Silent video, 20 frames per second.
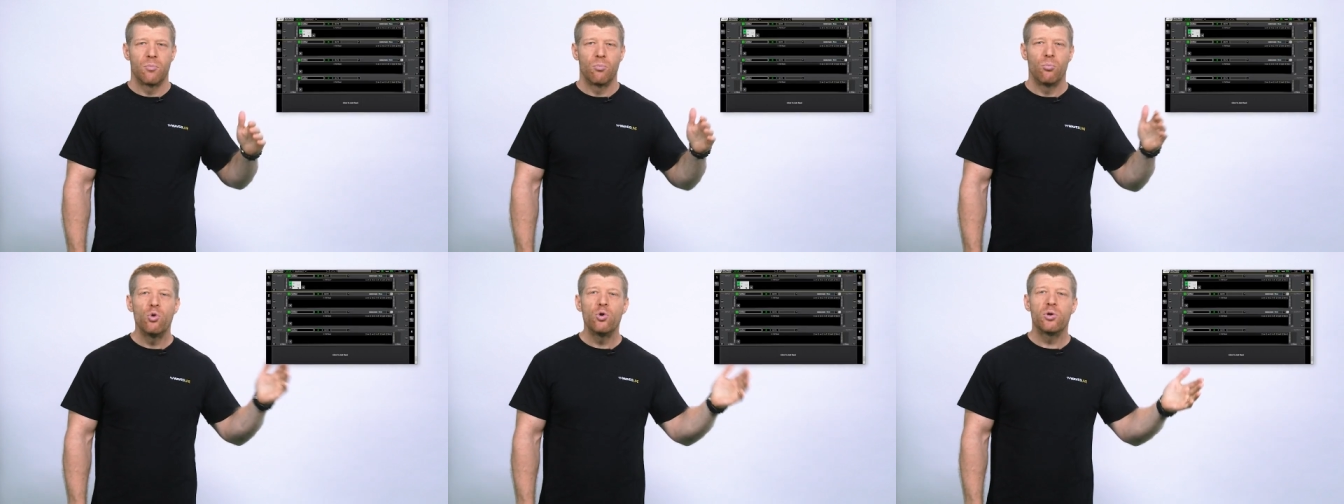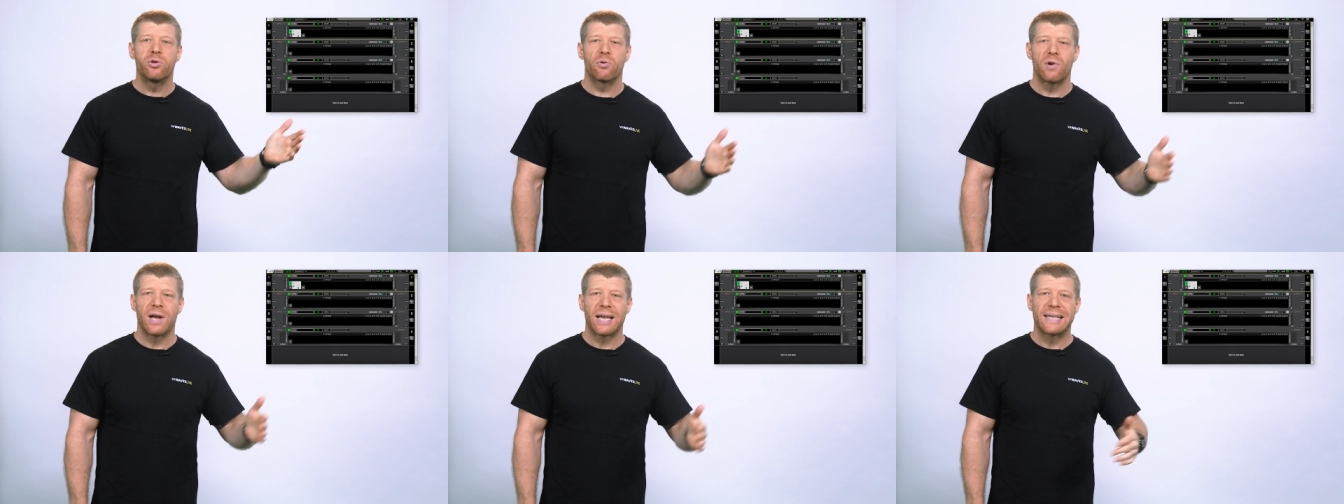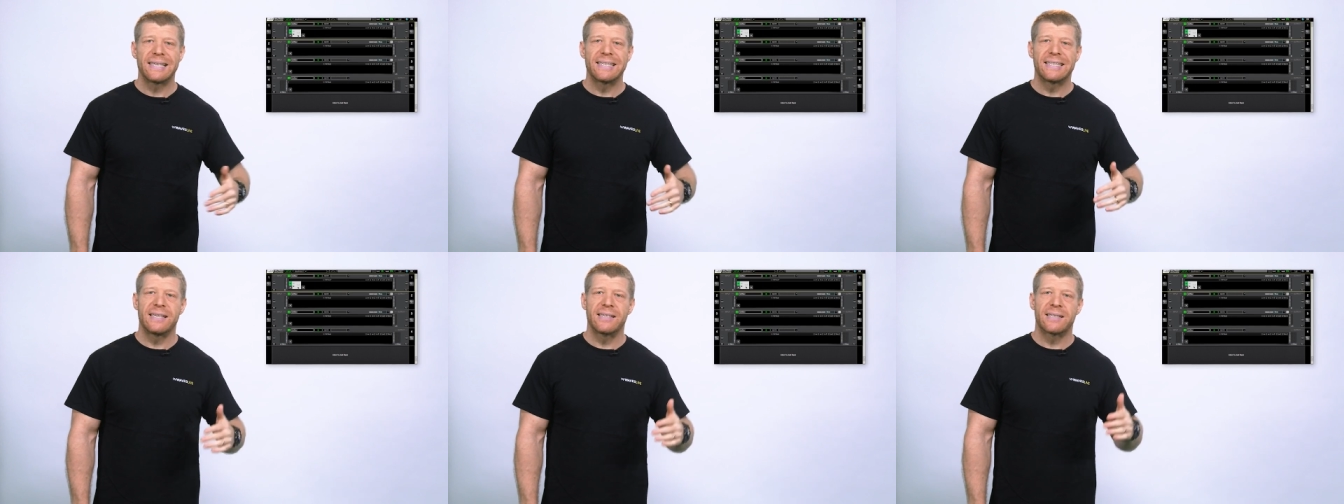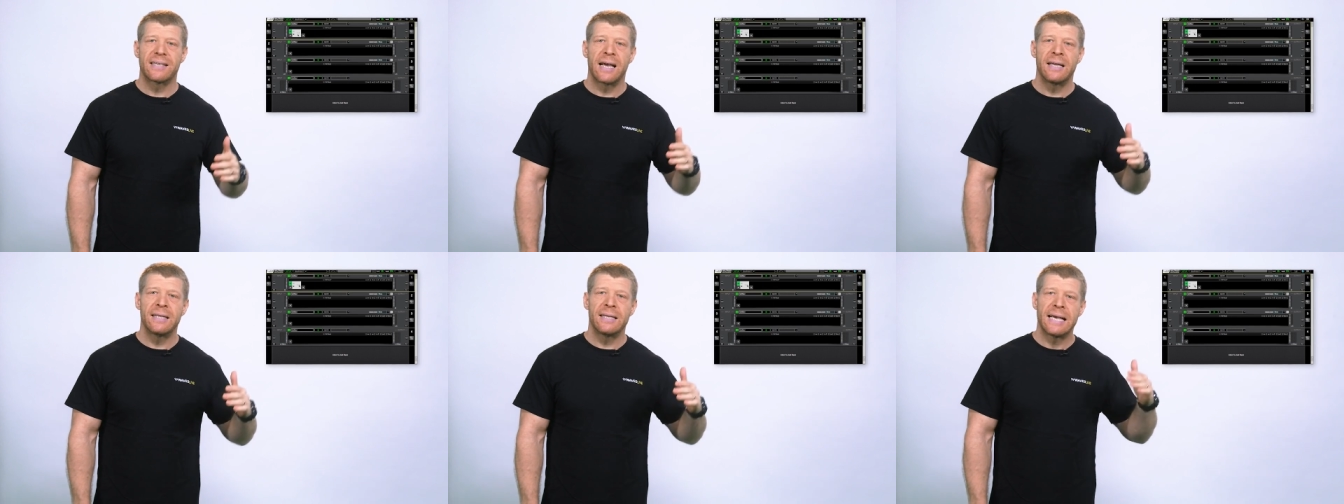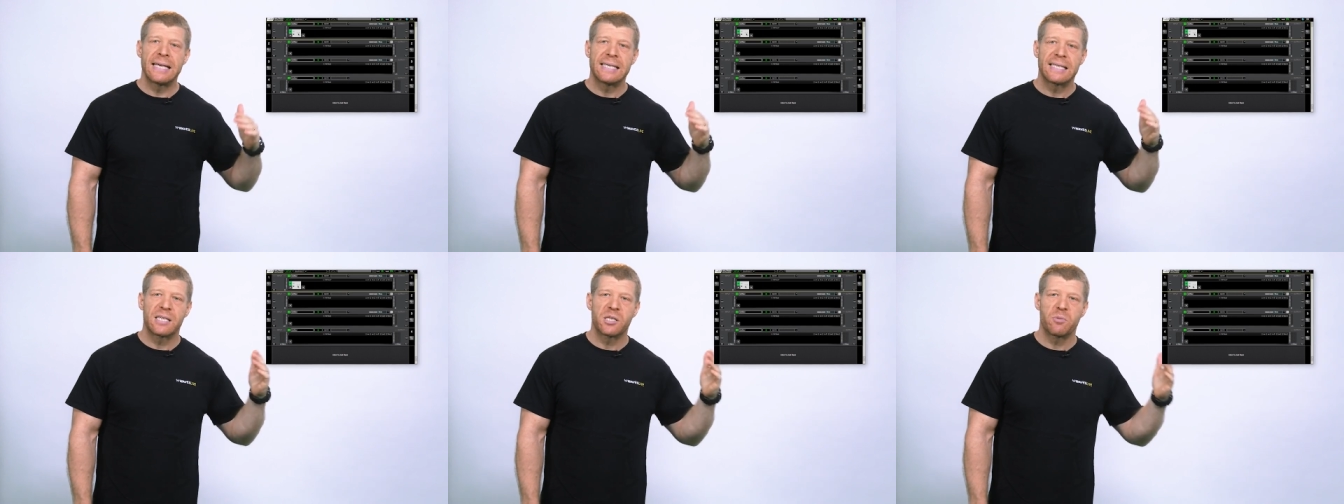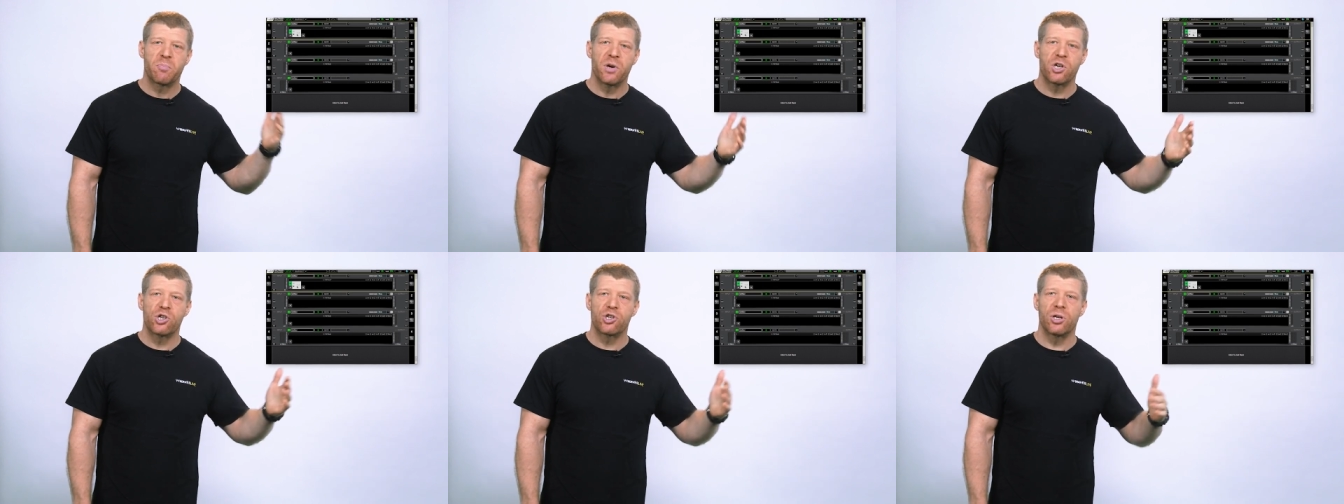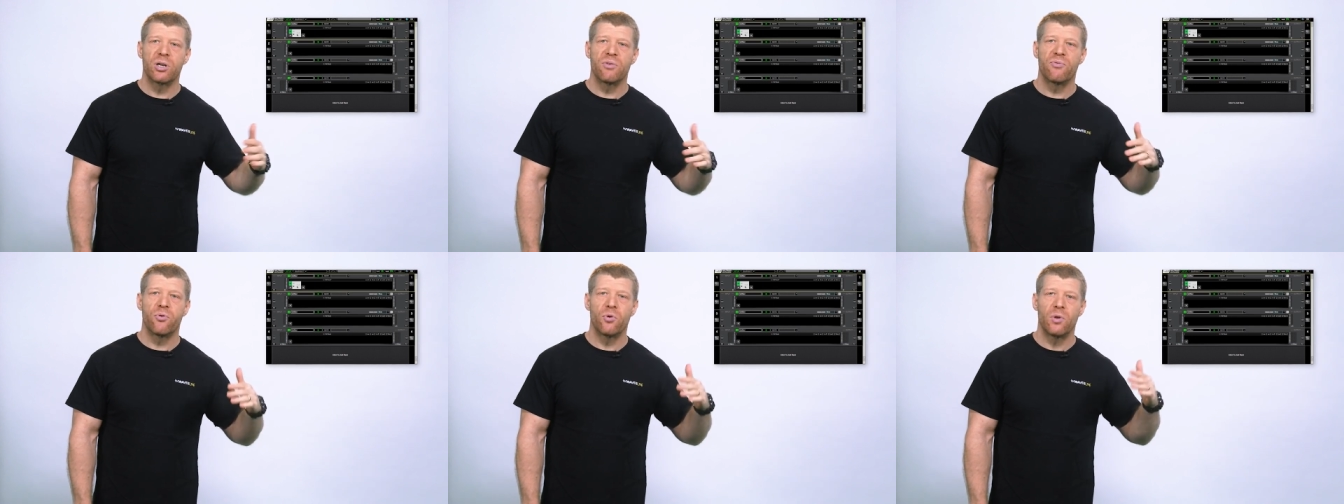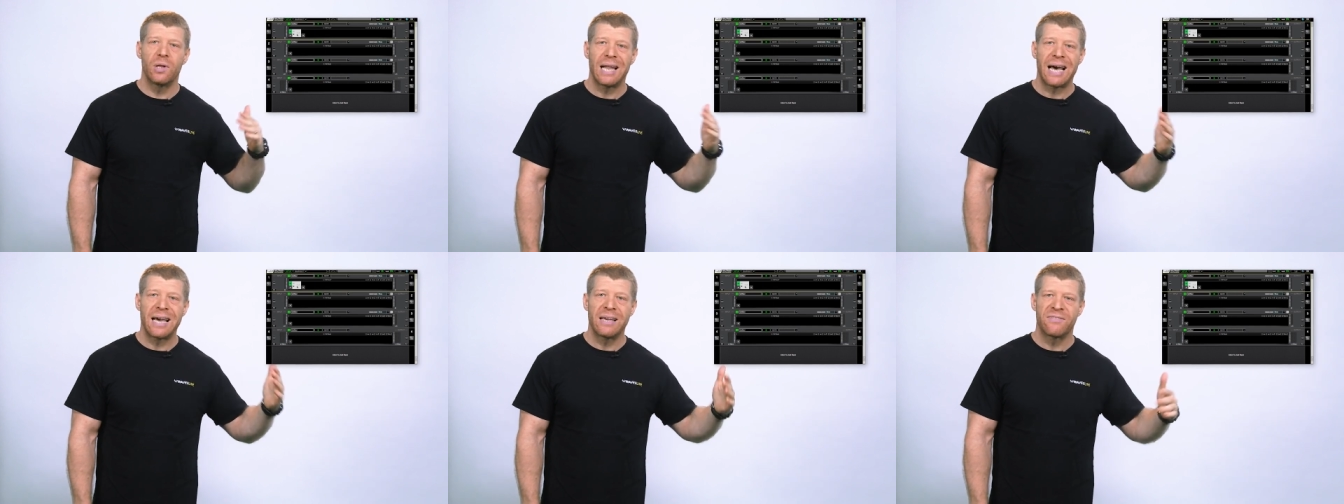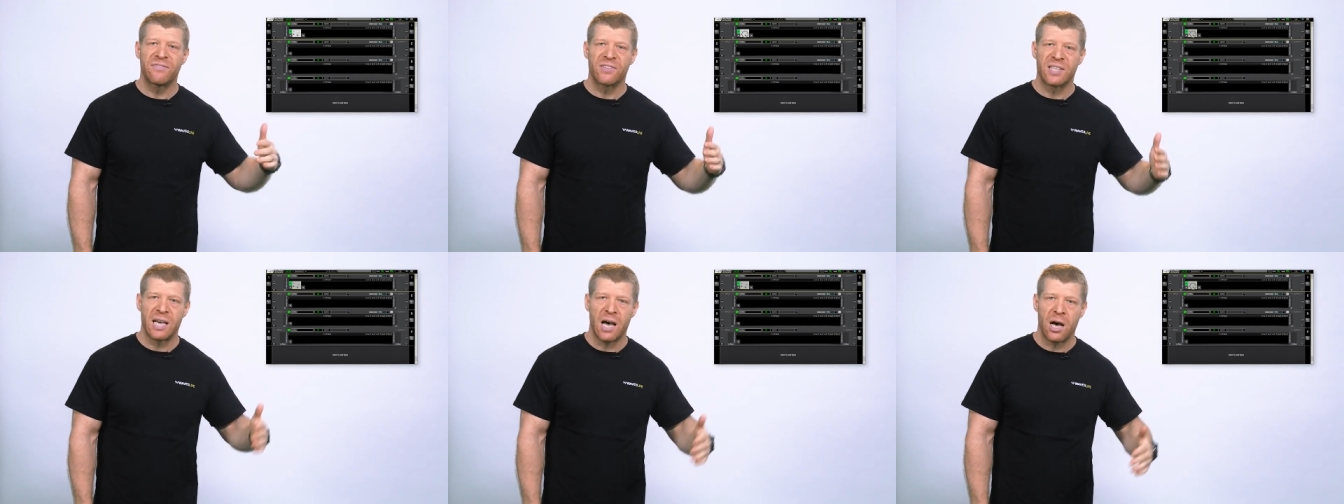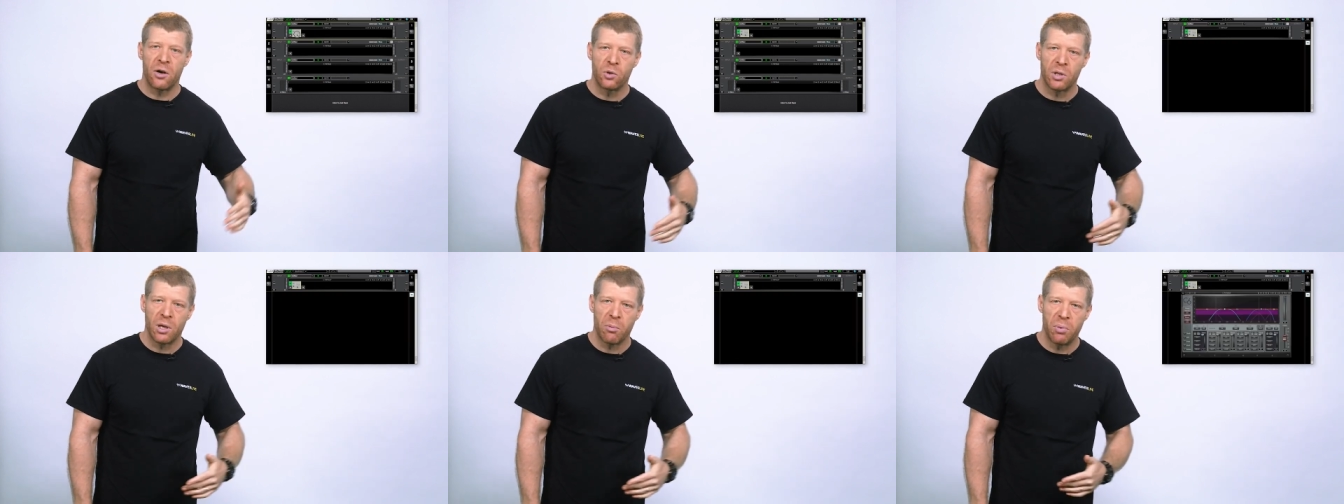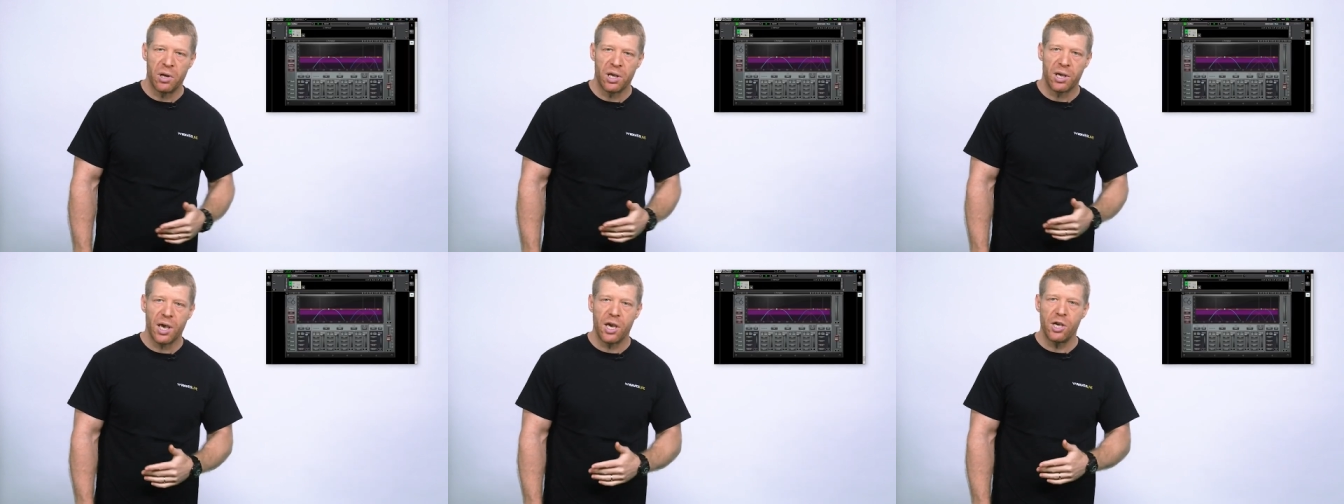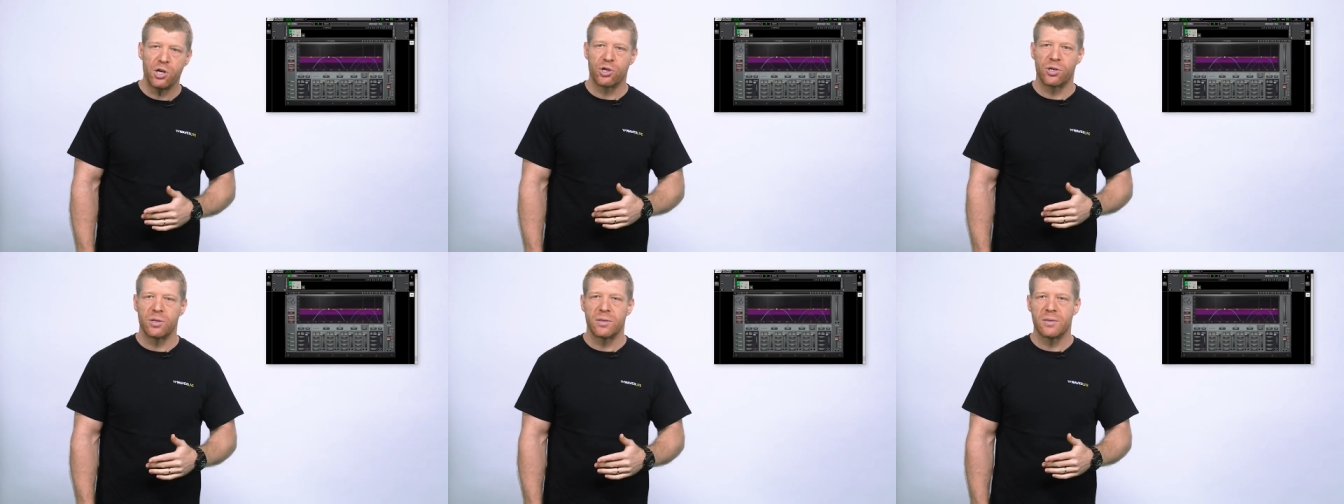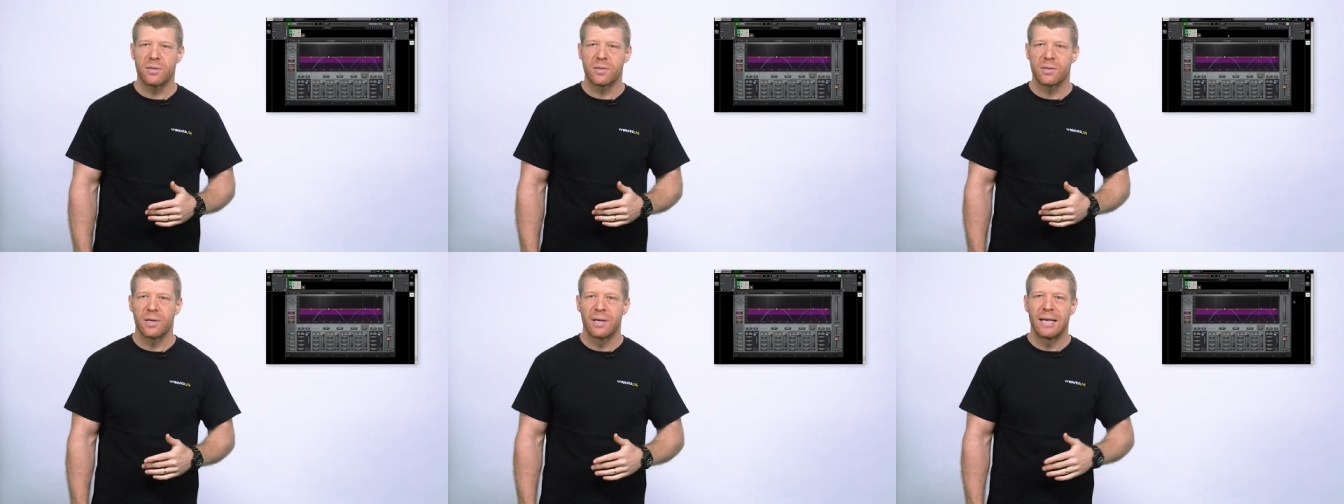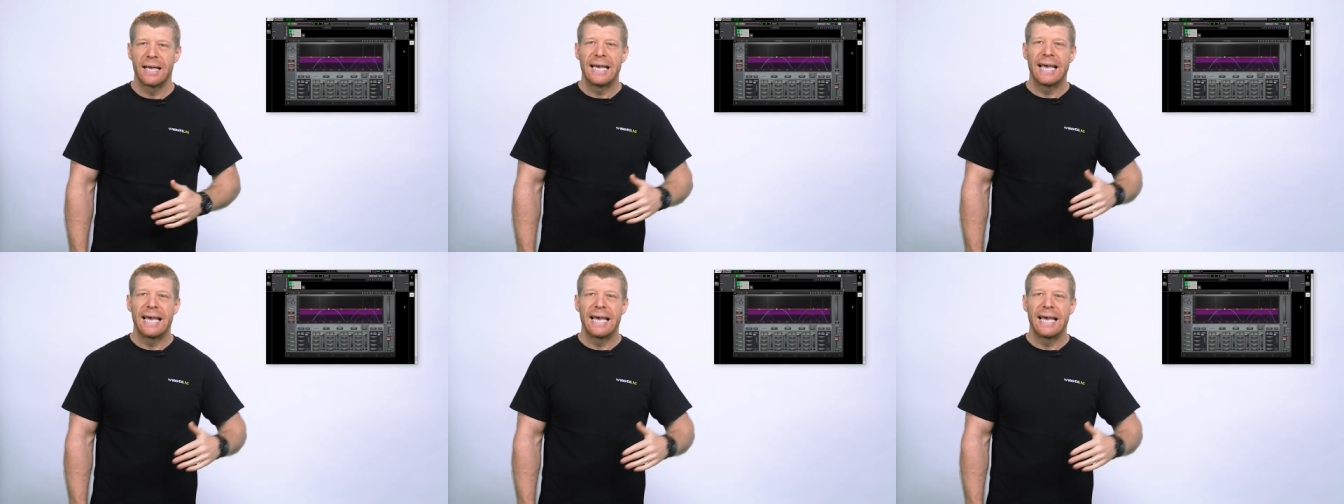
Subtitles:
Multi-rack is designed especially for live sound applications